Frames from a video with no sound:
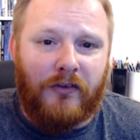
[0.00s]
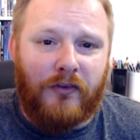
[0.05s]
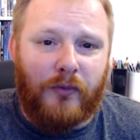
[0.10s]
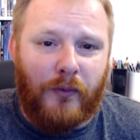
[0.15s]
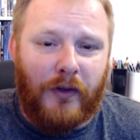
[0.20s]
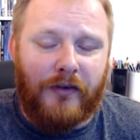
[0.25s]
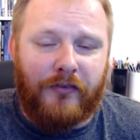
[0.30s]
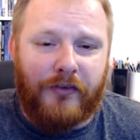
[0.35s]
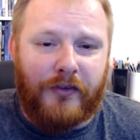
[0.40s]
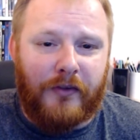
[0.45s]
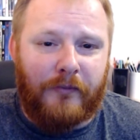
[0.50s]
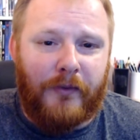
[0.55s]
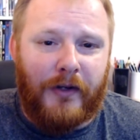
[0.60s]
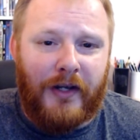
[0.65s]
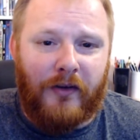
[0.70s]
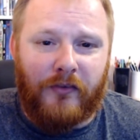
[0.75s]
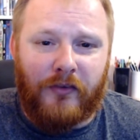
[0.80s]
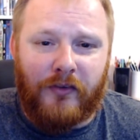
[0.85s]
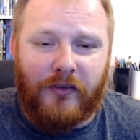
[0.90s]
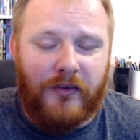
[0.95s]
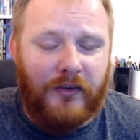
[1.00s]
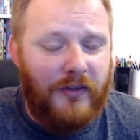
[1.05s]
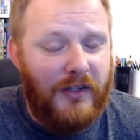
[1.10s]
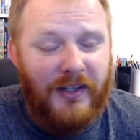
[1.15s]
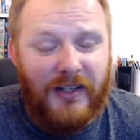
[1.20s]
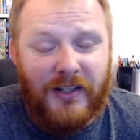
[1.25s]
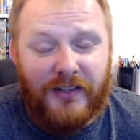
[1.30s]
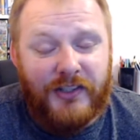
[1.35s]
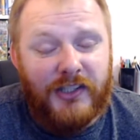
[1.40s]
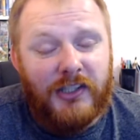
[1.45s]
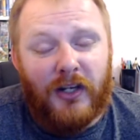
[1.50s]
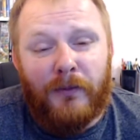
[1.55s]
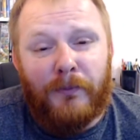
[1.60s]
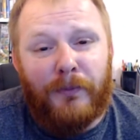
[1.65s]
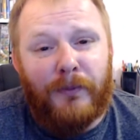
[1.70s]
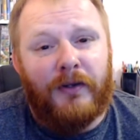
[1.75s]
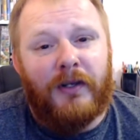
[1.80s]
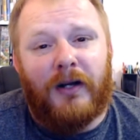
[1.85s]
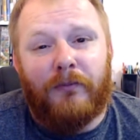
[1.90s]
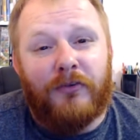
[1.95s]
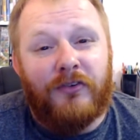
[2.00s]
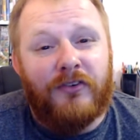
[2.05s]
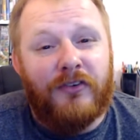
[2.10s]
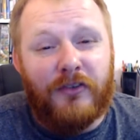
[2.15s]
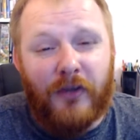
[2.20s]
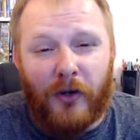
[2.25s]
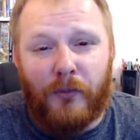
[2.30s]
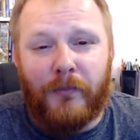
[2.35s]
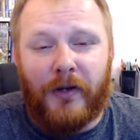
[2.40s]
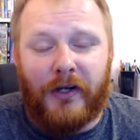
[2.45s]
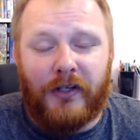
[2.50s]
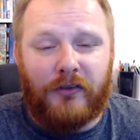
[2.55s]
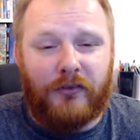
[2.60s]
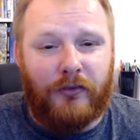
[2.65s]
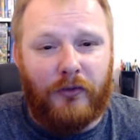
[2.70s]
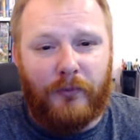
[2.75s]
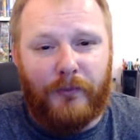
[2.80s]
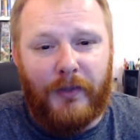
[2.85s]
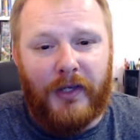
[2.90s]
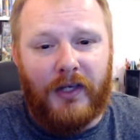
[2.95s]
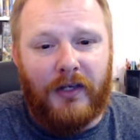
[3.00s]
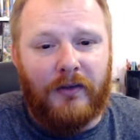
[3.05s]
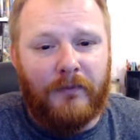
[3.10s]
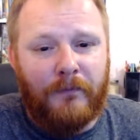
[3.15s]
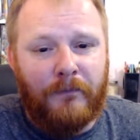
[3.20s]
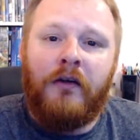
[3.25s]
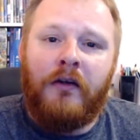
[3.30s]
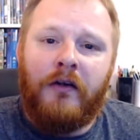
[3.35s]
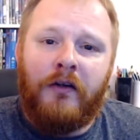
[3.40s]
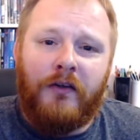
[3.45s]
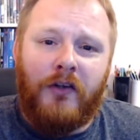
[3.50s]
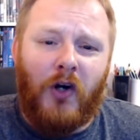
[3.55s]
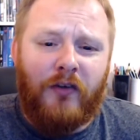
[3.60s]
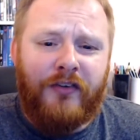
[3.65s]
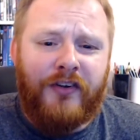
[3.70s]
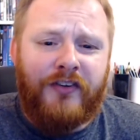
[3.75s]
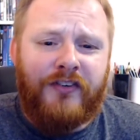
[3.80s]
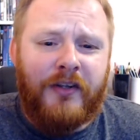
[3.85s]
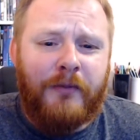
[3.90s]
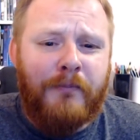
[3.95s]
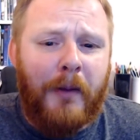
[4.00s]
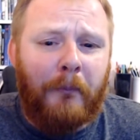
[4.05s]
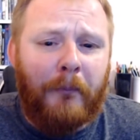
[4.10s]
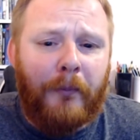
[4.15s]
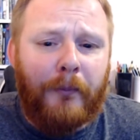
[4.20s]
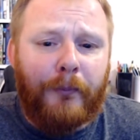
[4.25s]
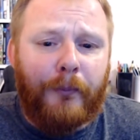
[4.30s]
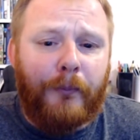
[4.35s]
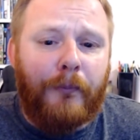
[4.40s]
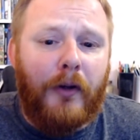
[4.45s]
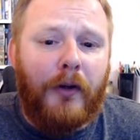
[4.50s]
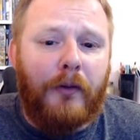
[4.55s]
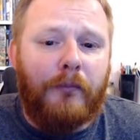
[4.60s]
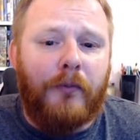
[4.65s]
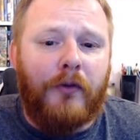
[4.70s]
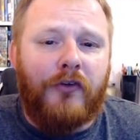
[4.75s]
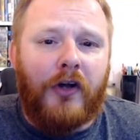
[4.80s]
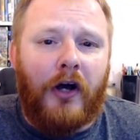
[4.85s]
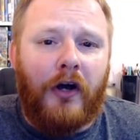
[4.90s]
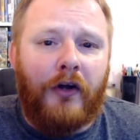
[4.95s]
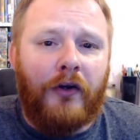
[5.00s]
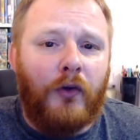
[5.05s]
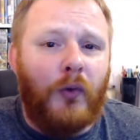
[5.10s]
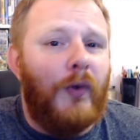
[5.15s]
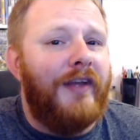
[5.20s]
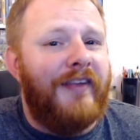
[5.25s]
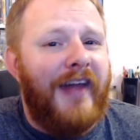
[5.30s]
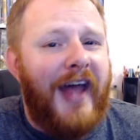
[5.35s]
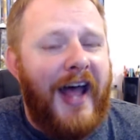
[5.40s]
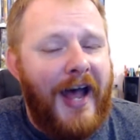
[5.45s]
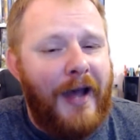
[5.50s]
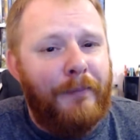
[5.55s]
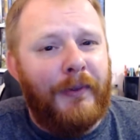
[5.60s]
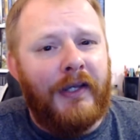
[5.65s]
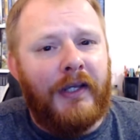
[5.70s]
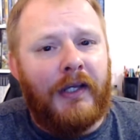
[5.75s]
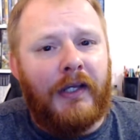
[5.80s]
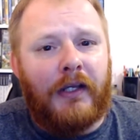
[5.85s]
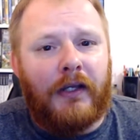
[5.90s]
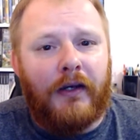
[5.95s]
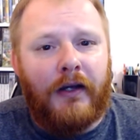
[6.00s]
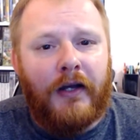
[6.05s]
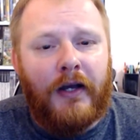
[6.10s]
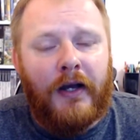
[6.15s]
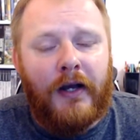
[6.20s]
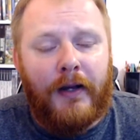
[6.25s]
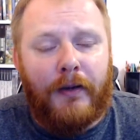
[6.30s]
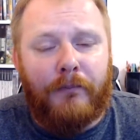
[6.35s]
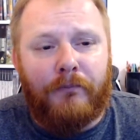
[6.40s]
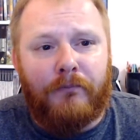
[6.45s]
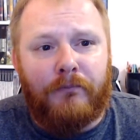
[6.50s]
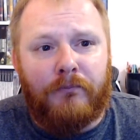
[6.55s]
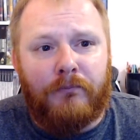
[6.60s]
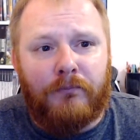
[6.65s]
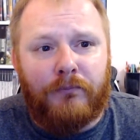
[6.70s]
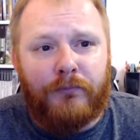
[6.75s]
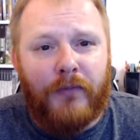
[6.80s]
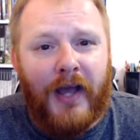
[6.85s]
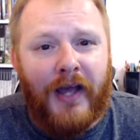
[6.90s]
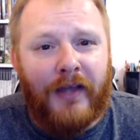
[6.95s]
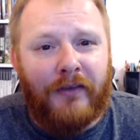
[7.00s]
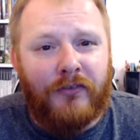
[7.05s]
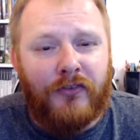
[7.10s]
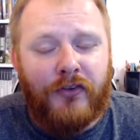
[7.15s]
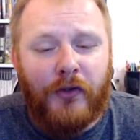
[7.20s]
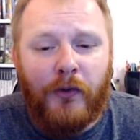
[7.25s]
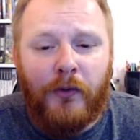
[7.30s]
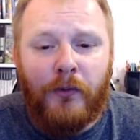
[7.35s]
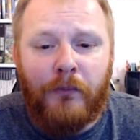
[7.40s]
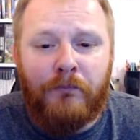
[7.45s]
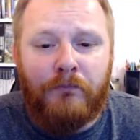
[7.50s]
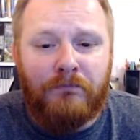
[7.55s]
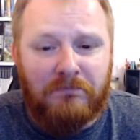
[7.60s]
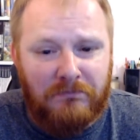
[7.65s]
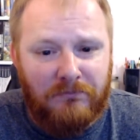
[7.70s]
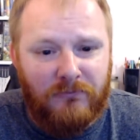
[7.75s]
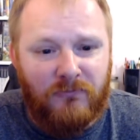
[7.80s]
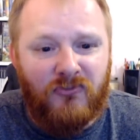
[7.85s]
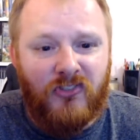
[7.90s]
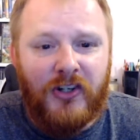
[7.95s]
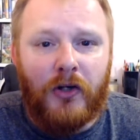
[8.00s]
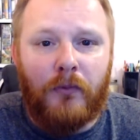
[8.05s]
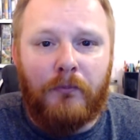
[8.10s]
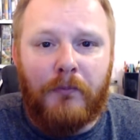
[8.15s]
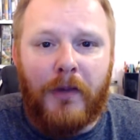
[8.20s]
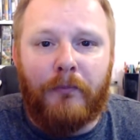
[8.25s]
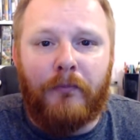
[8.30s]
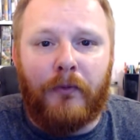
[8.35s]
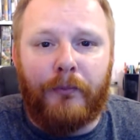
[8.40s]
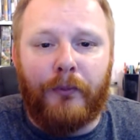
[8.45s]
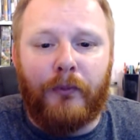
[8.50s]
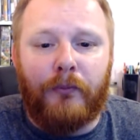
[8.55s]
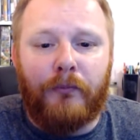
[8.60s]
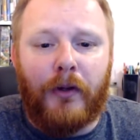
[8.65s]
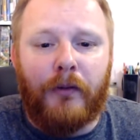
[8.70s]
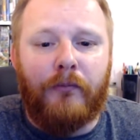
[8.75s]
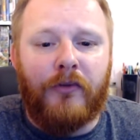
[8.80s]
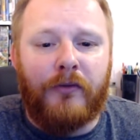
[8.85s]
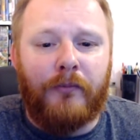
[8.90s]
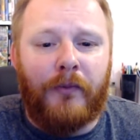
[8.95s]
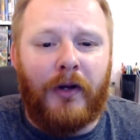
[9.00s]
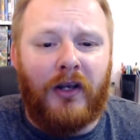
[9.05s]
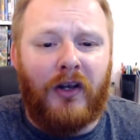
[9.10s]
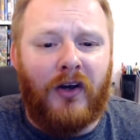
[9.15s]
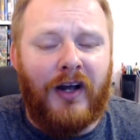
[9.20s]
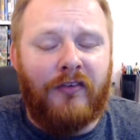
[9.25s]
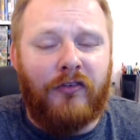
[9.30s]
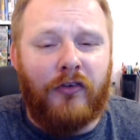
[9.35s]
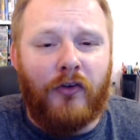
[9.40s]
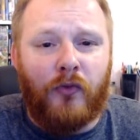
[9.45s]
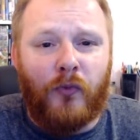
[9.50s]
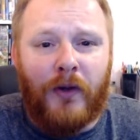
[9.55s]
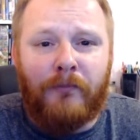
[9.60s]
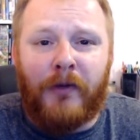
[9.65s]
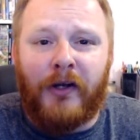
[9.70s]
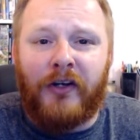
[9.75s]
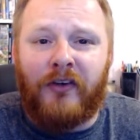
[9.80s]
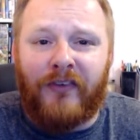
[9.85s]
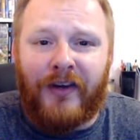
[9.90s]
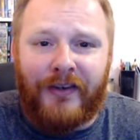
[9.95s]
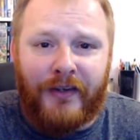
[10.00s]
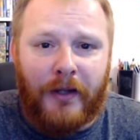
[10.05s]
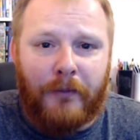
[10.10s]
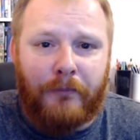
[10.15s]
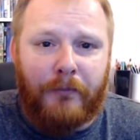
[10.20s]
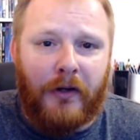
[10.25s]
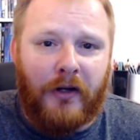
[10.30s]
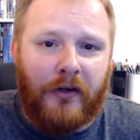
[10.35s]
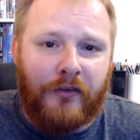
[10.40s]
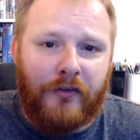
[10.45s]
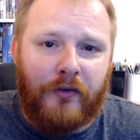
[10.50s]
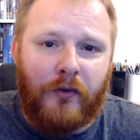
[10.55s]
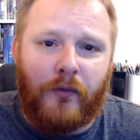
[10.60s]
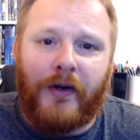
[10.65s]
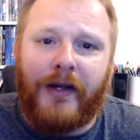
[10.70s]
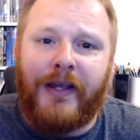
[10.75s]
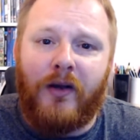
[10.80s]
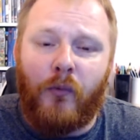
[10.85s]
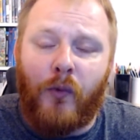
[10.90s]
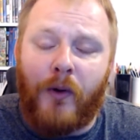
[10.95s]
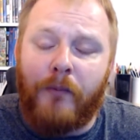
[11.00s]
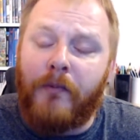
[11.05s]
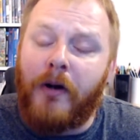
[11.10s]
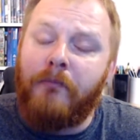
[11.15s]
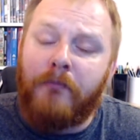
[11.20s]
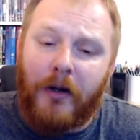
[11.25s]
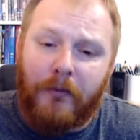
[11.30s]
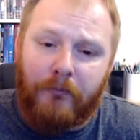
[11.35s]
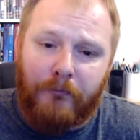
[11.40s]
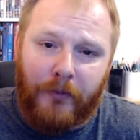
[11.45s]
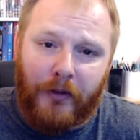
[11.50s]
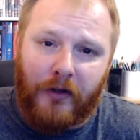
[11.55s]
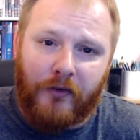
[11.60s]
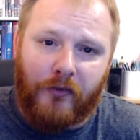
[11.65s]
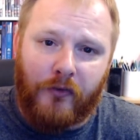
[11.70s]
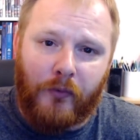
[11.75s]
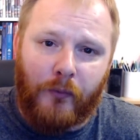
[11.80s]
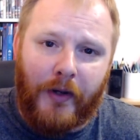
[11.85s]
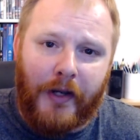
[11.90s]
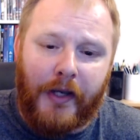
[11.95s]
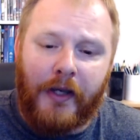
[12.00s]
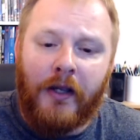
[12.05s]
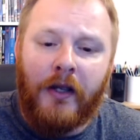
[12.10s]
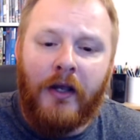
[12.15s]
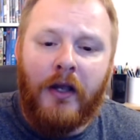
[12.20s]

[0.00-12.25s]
to work for someone else, because it just opened up so much for me. Obviously, memorable moments aren't always happy, and two real memorable moments of my life was when my granddad passed away and when my mum passed away.